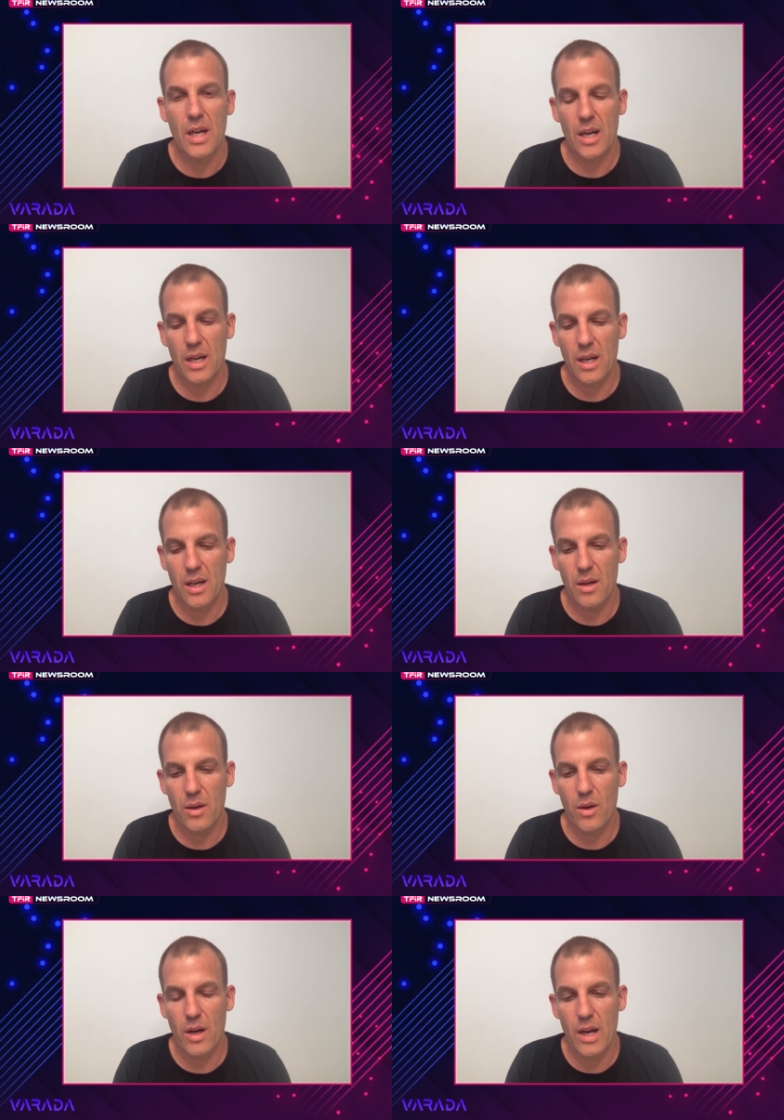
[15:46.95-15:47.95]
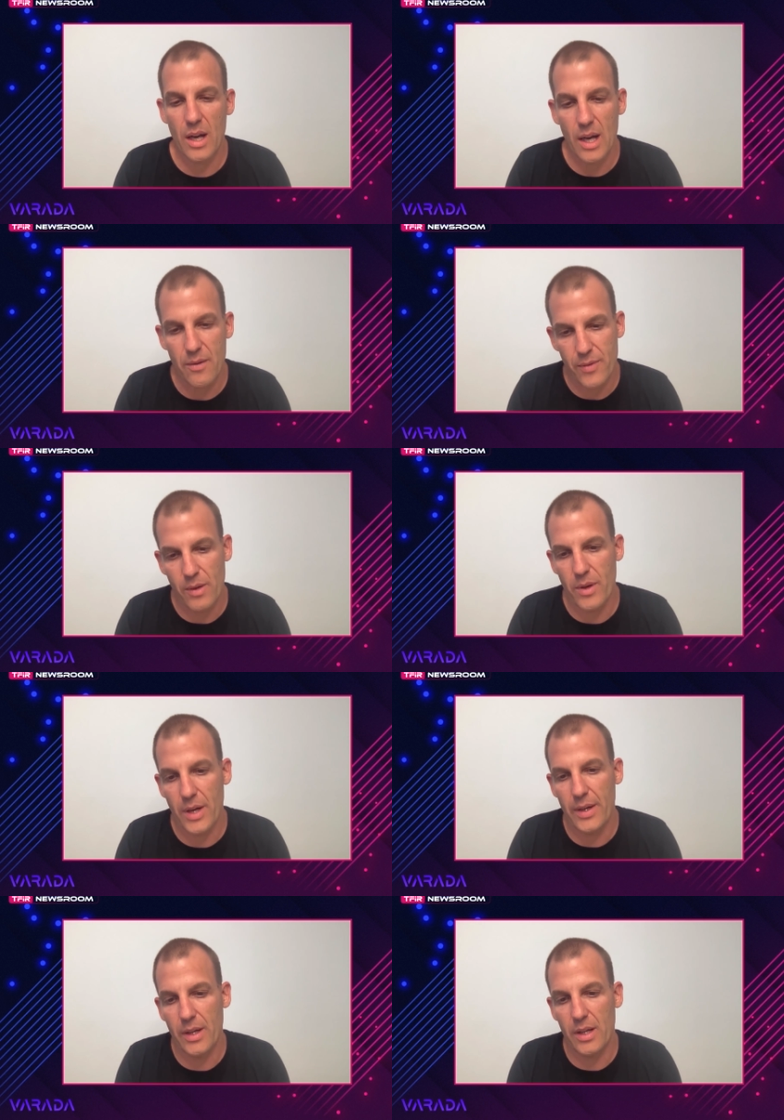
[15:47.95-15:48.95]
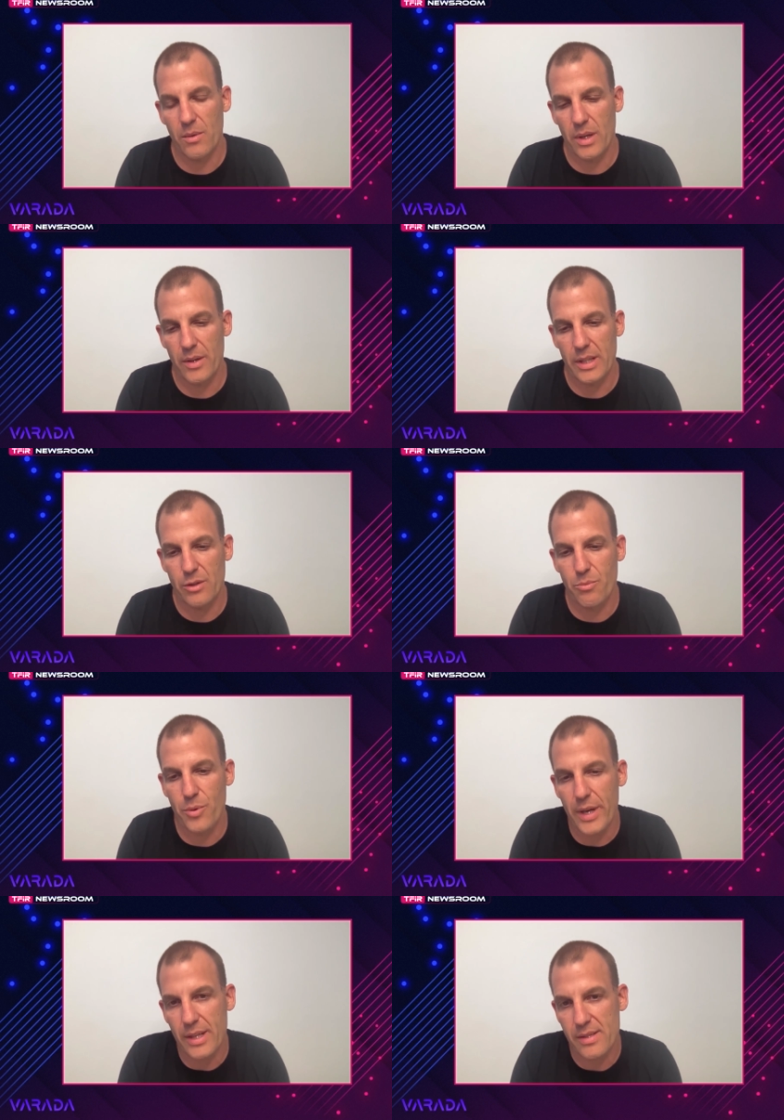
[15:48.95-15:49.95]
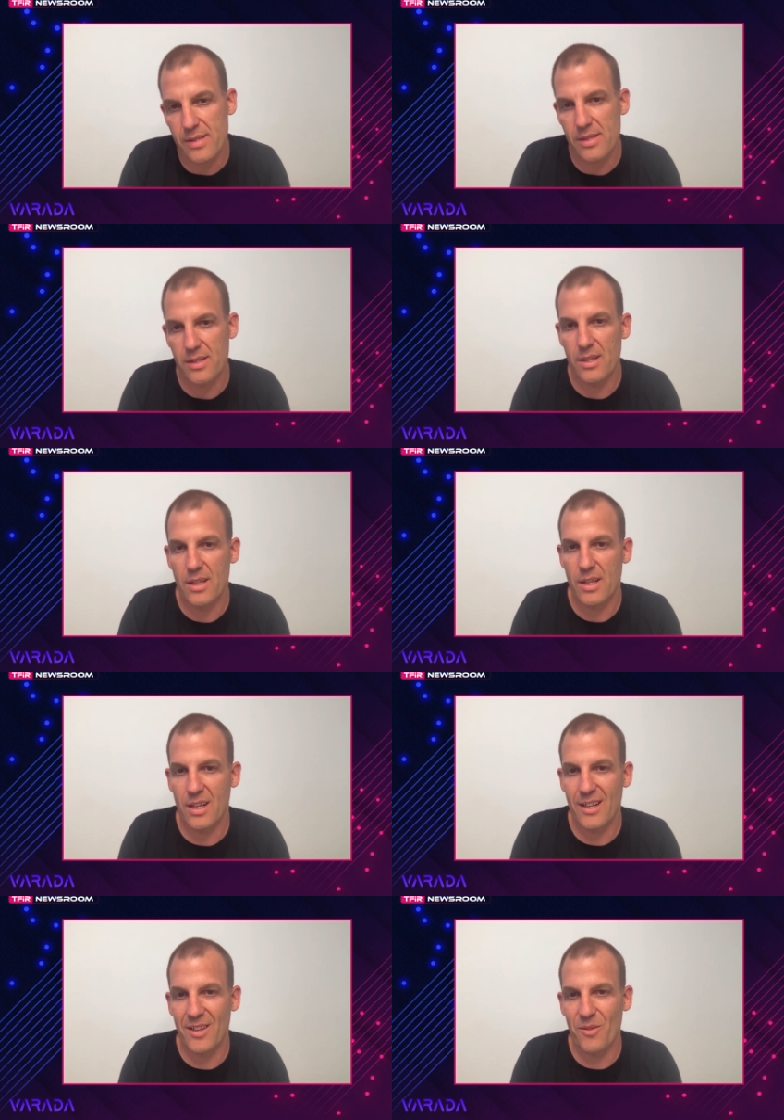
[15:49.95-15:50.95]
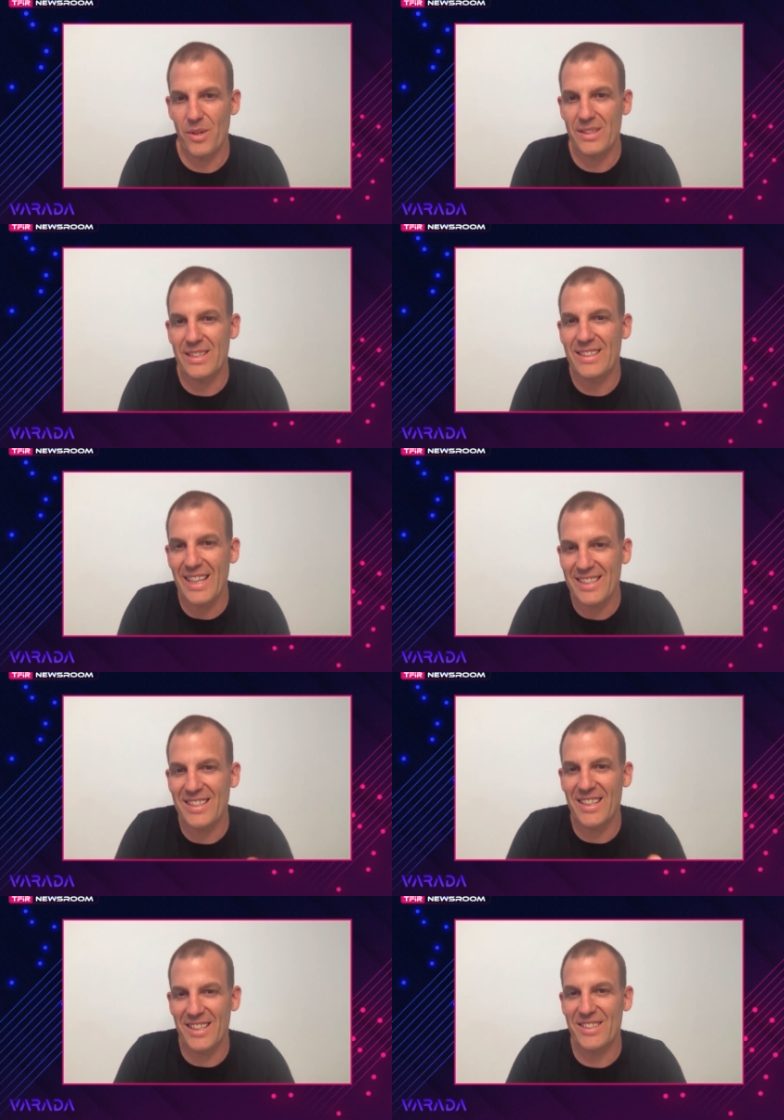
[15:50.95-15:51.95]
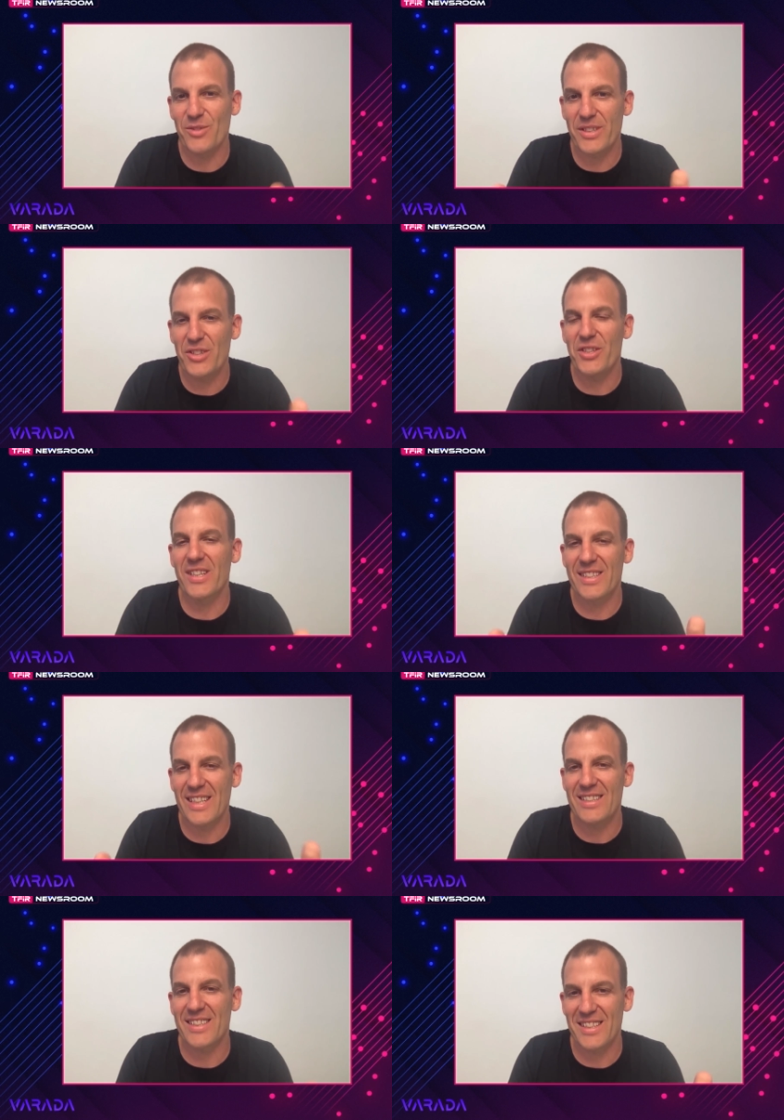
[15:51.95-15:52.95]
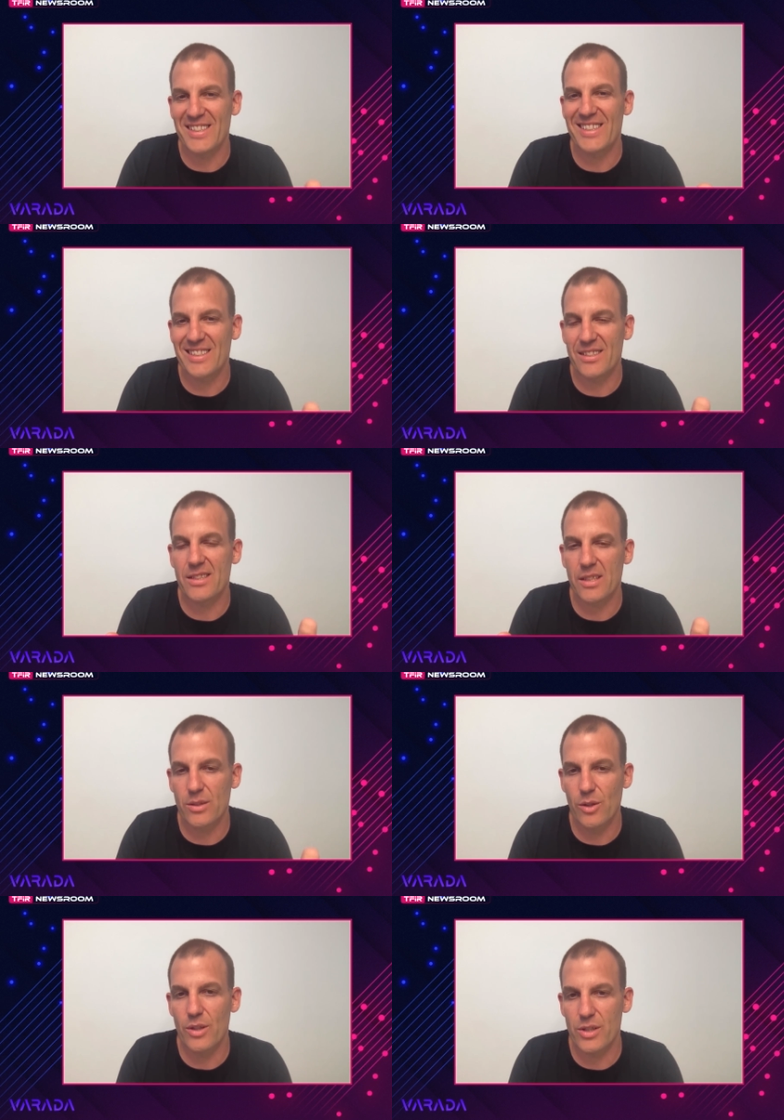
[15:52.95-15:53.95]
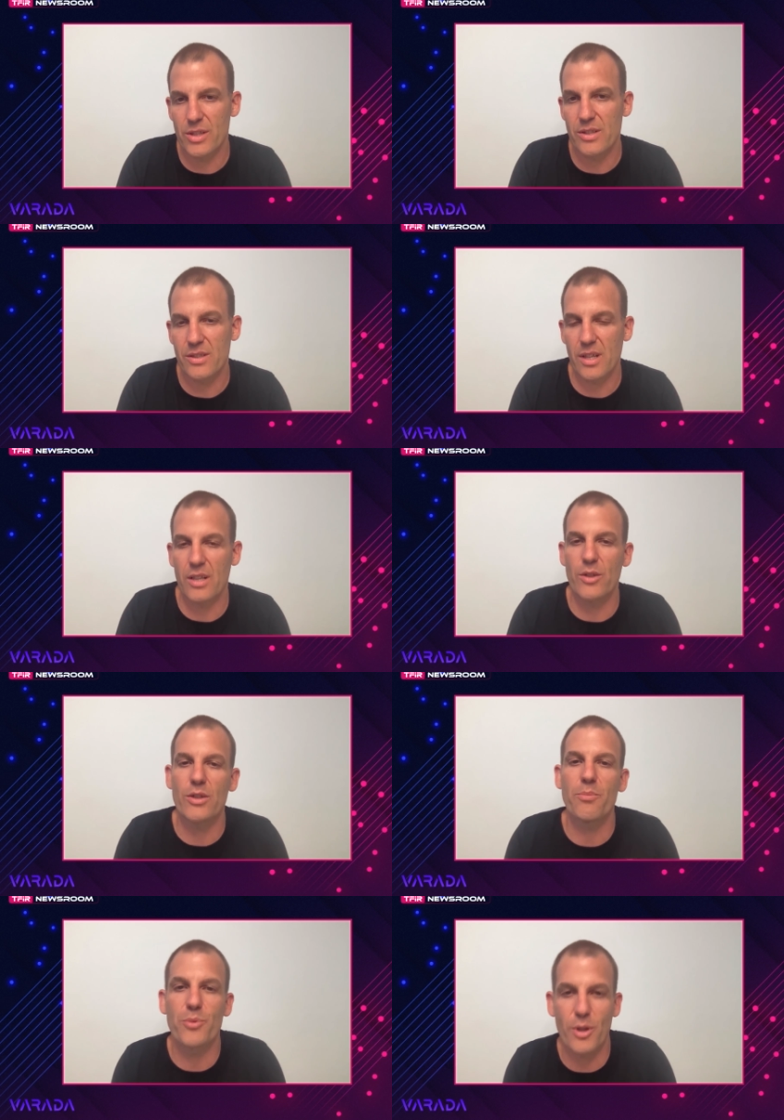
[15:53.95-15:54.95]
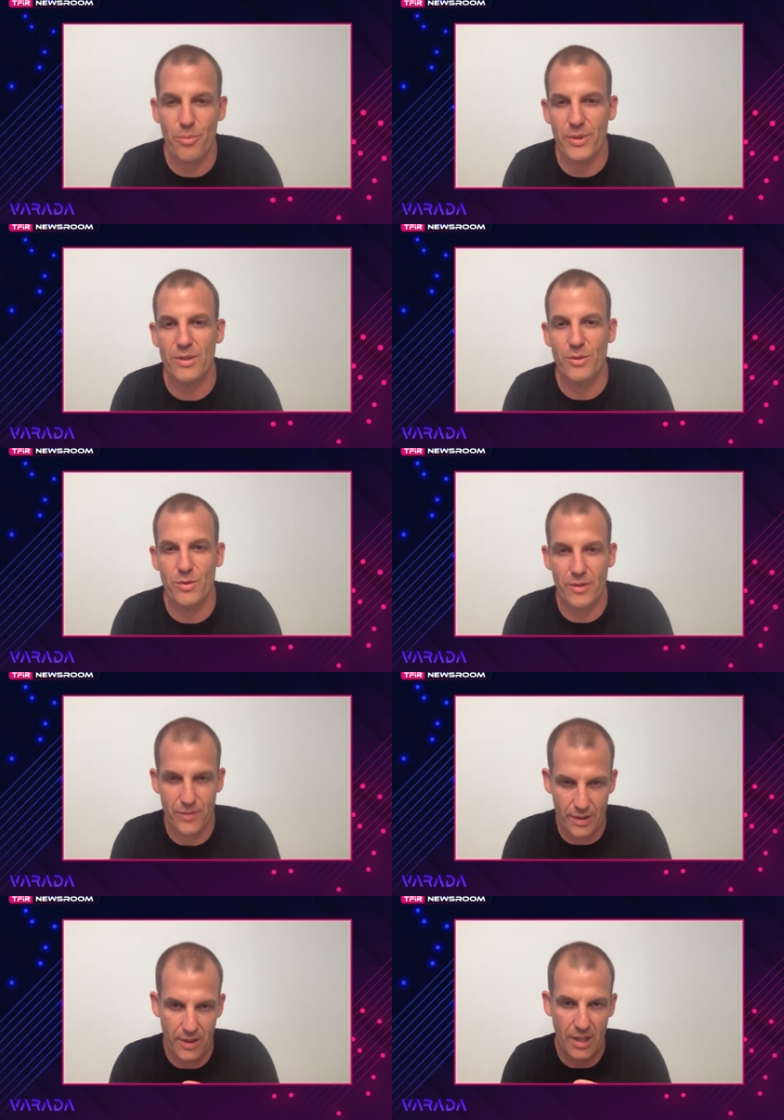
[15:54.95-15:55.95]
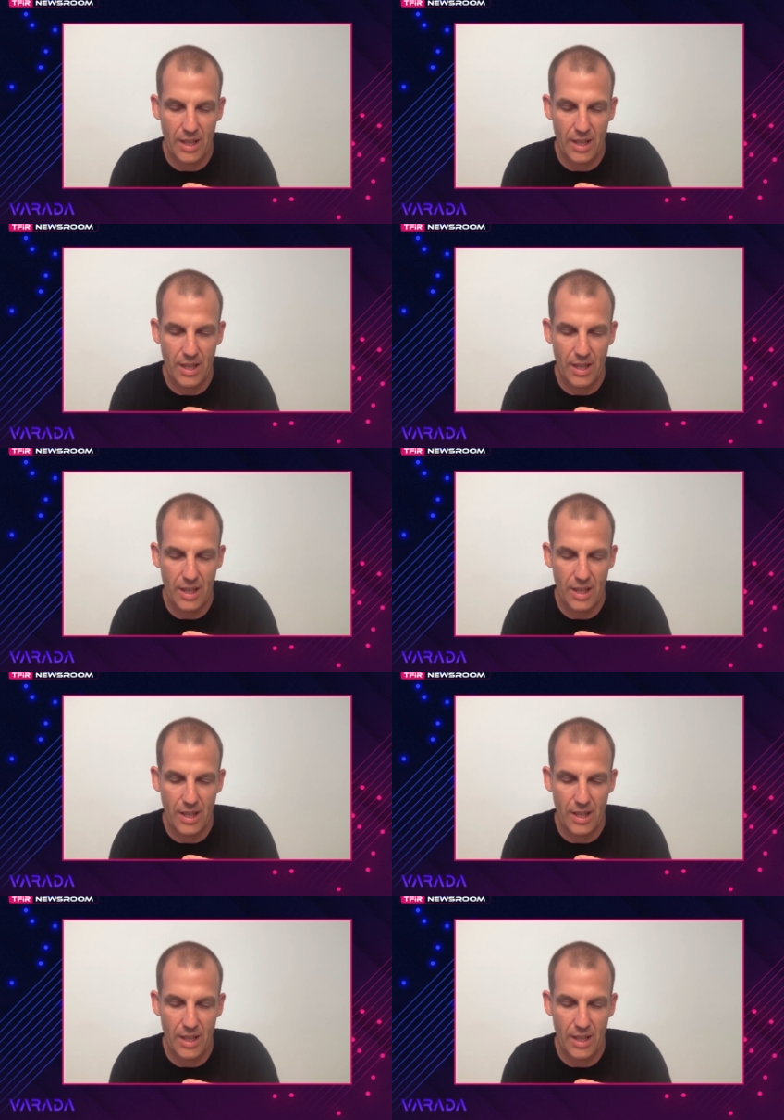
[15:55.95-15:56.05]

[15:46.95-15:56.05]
Uh, everywhere where it breaks, uh, where the text analytics, traditional text analytics technologies are not appropriate to do a very